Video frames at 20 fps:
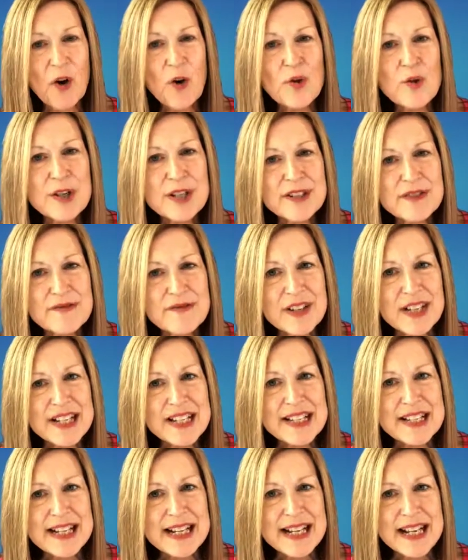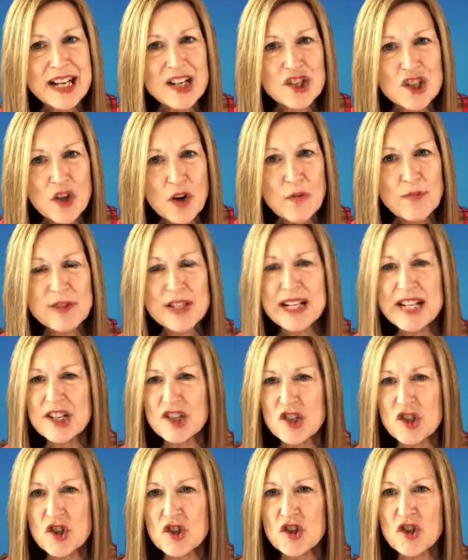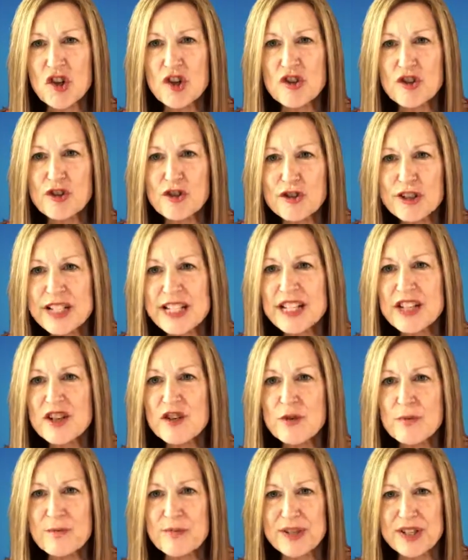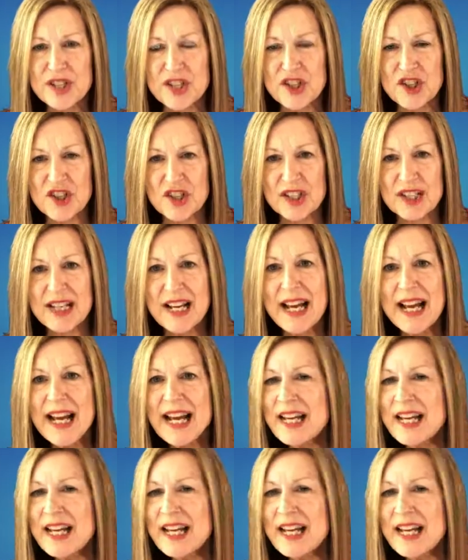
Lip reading: or conversely adopting a strong critical position